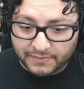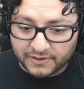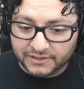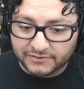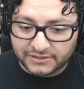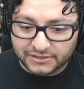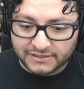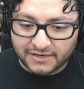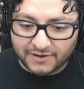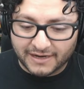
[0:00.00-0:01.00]
producer
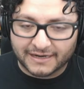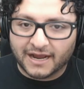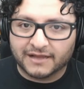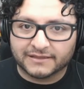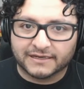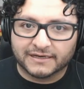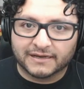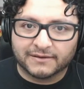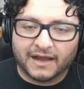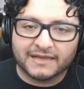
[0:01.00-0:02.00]
generated content.
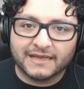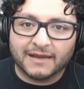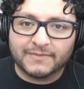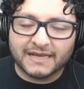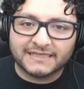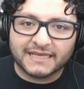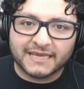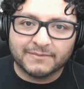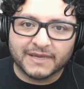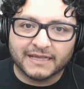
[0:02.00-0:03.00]
I, am guessing
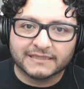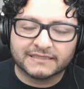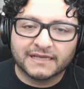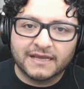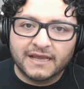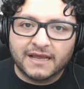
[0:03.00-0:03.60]
he means. Ah.